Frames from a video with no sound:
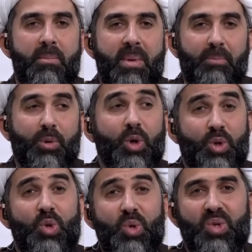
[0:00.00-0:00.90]

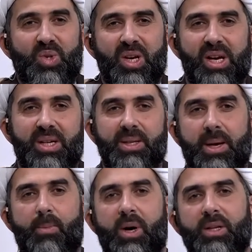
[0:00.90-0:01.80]
produce
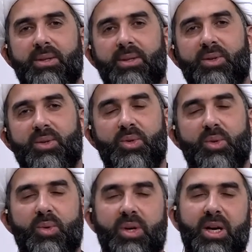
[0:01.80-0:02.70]
someone to, to